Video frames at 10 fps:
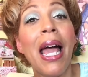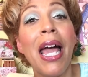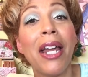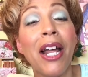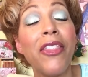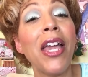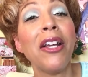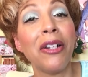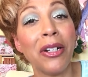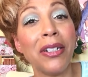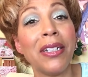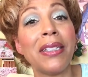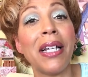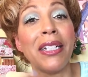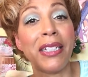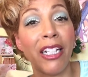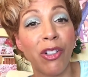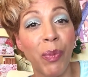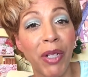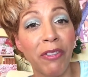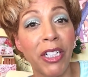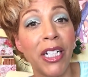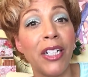and I thank goodness Anastasia Beverly